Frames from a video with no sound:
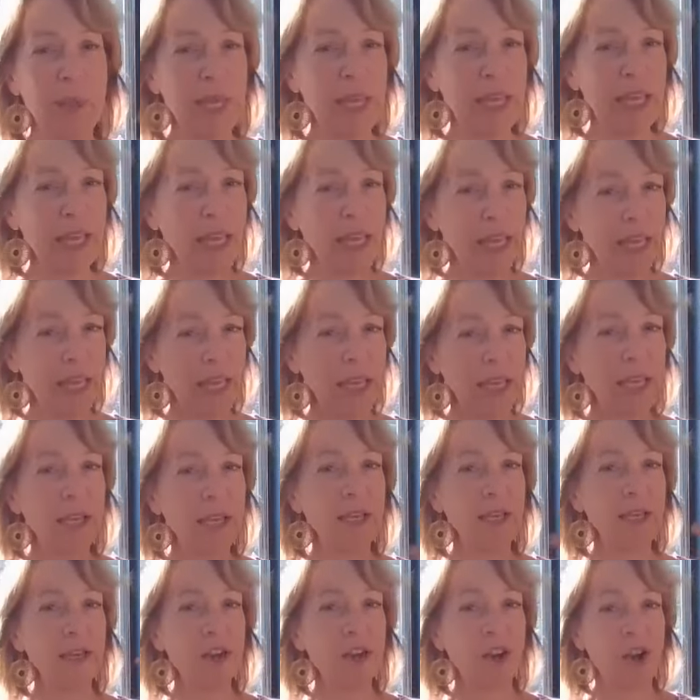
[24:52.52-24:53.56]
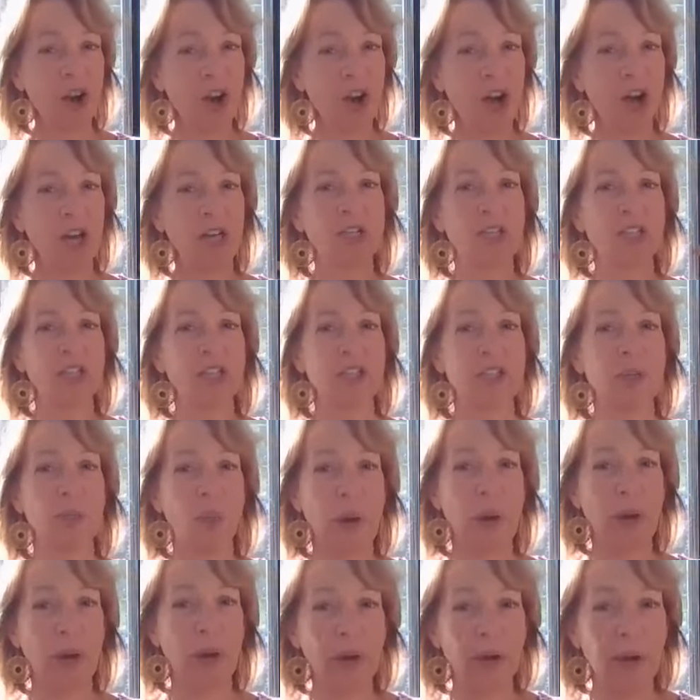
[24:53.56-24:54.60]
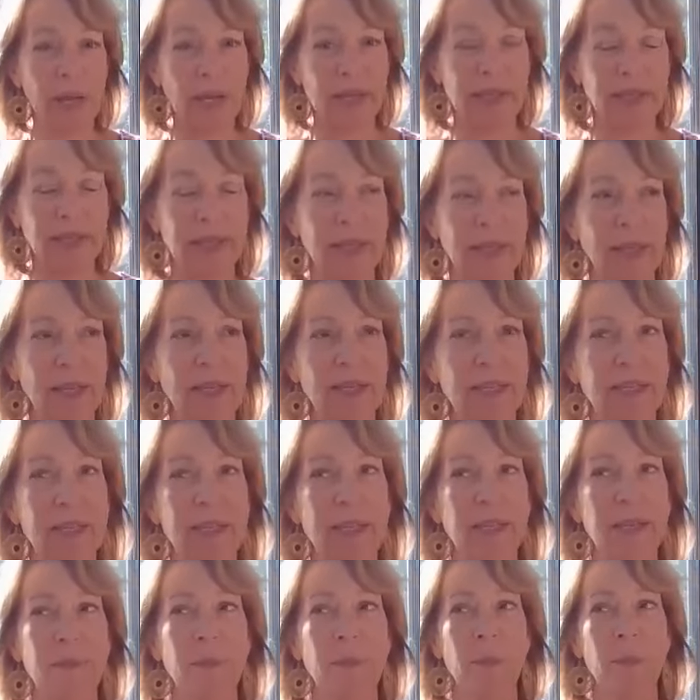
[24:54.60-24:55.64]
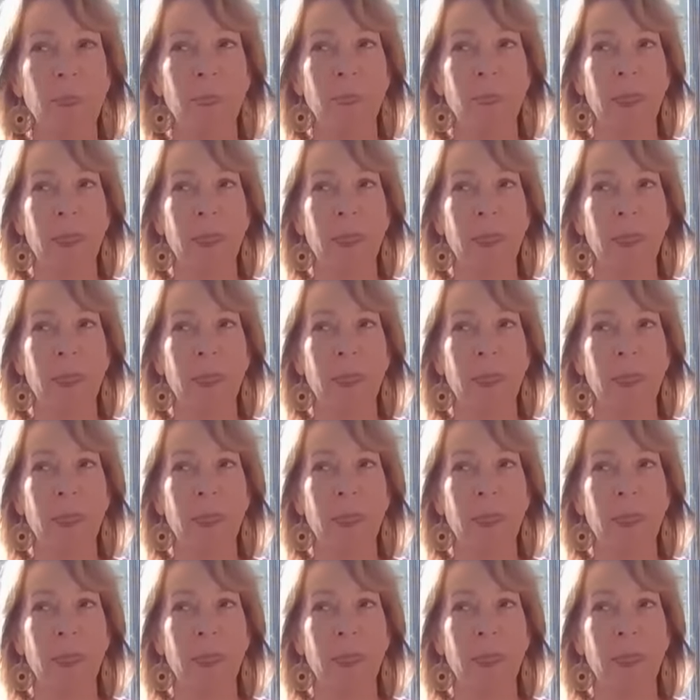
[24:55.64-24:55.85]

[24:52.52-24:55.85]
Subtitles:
being in conscious awareness, Nadine,